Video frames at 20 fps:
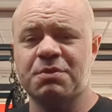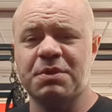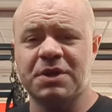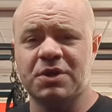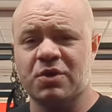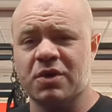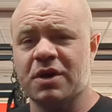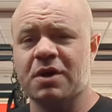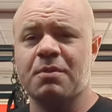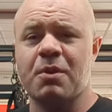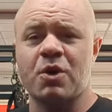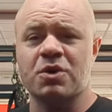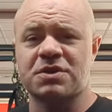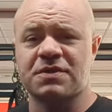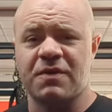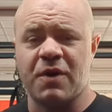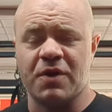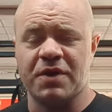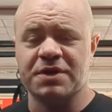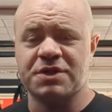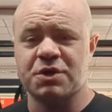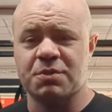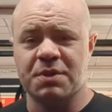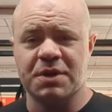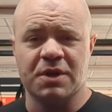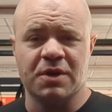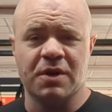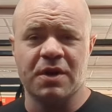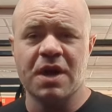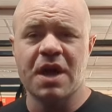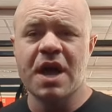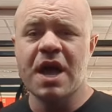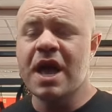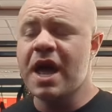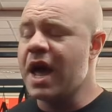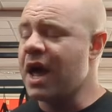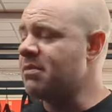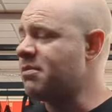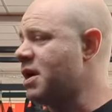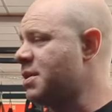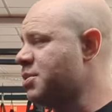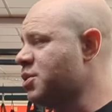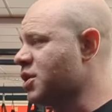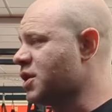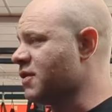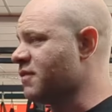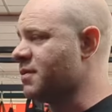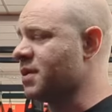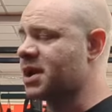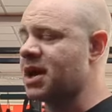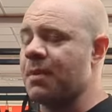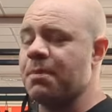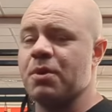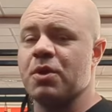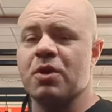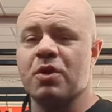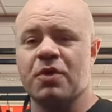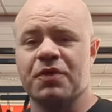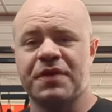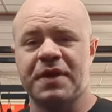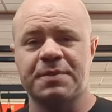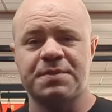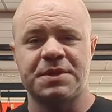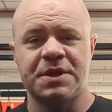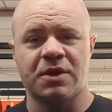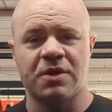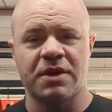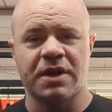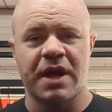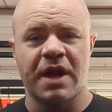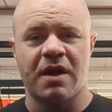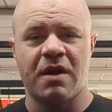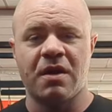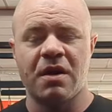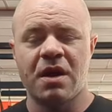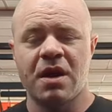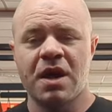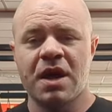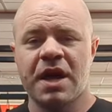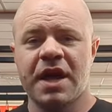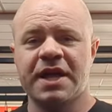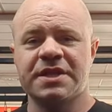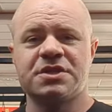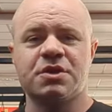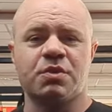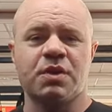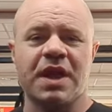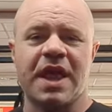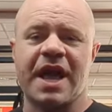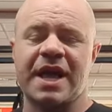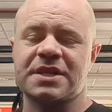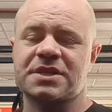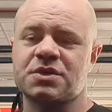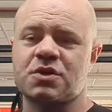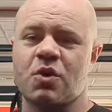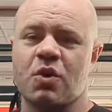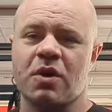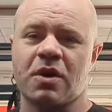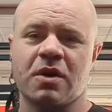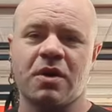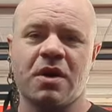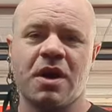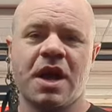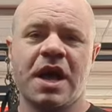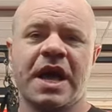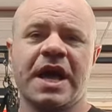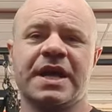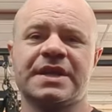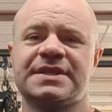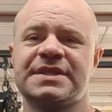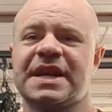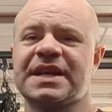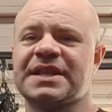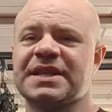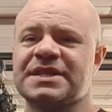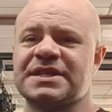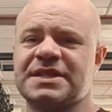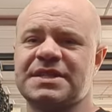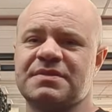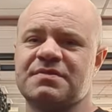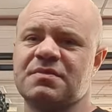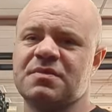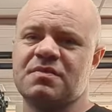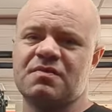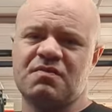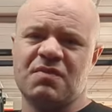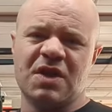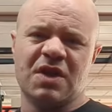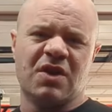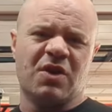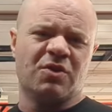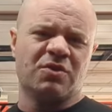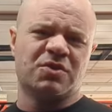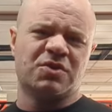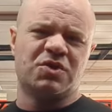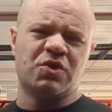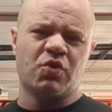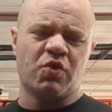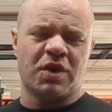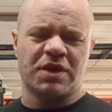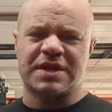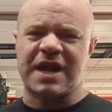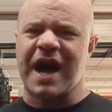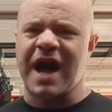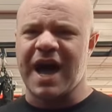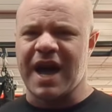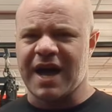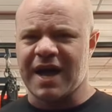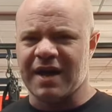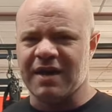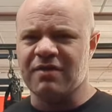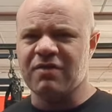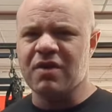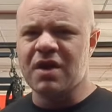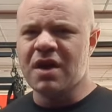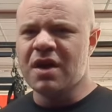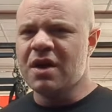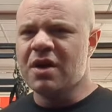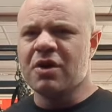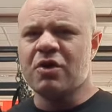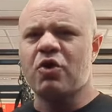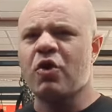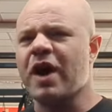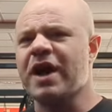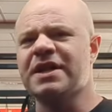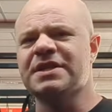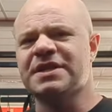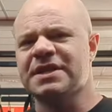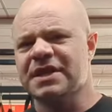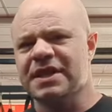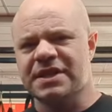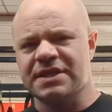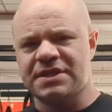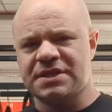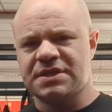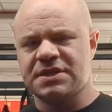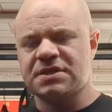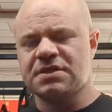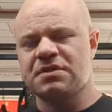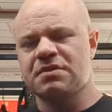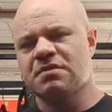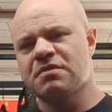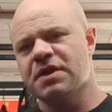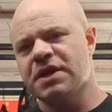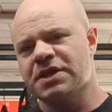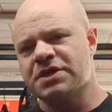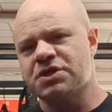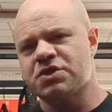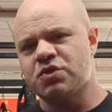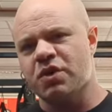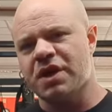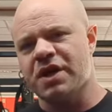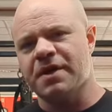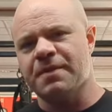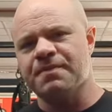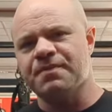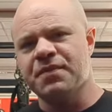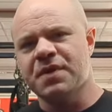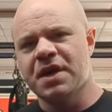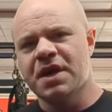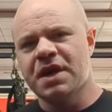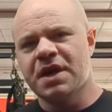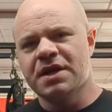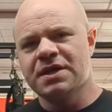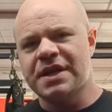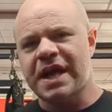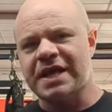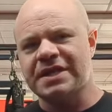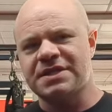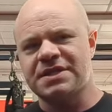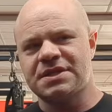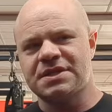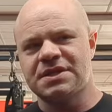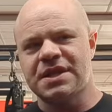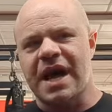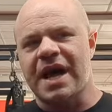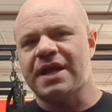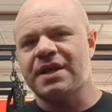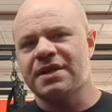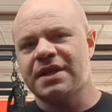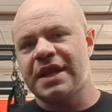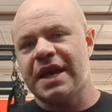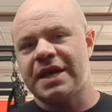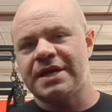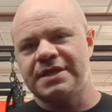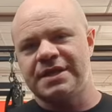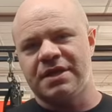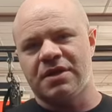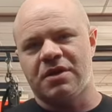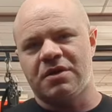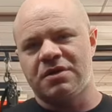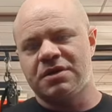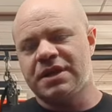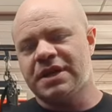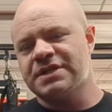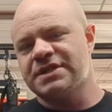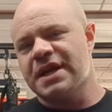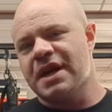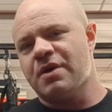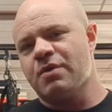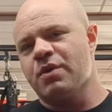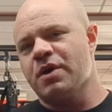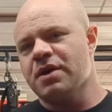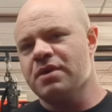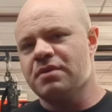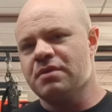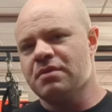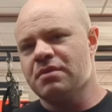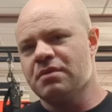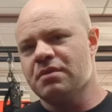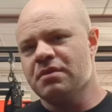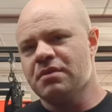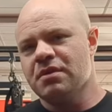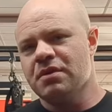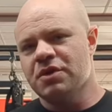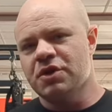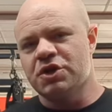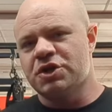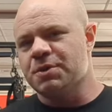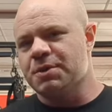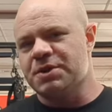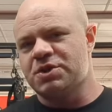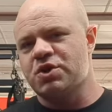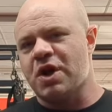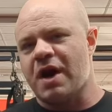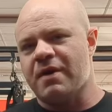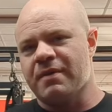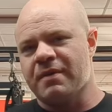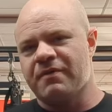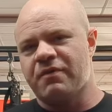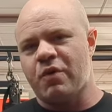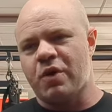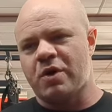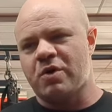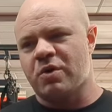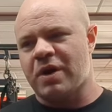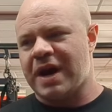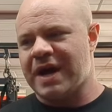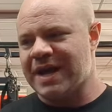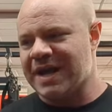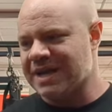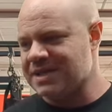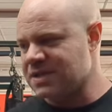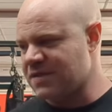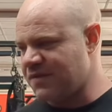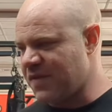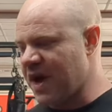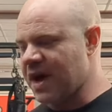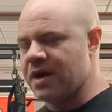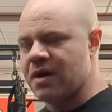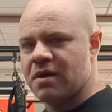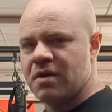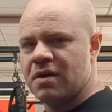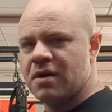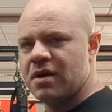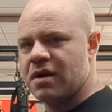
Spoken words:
be doing, or most of all they should be doing. And maybe you give them a couple little tips here and there. It's a relaxed corner. It's not this, you know, do or die craziness extreme. That's not the ideal. That's not what you should be striving for creating as a fighter